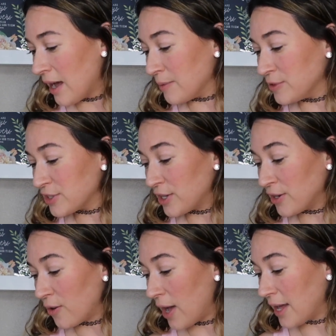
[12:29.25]
I'm just gonna
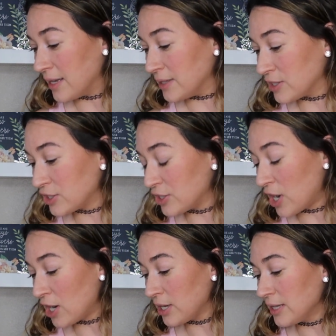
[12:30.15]
go ahead and
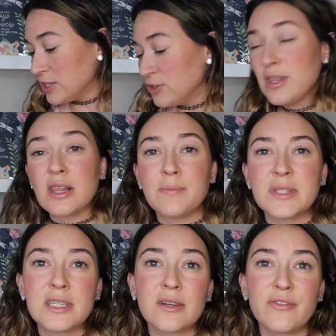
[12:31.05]
start. Let's do the
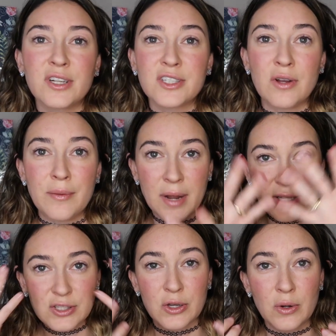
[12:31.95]
lipstick first so I'm
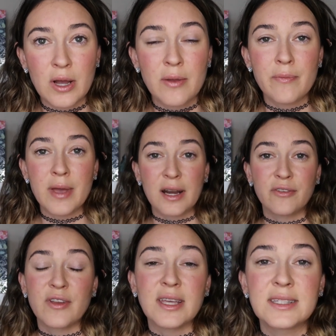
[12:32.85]
not so
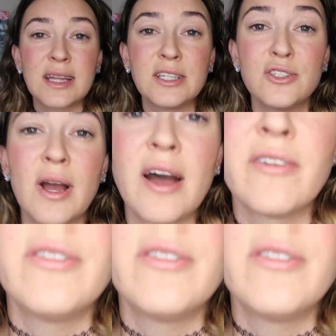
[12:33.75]
barefaced. I do have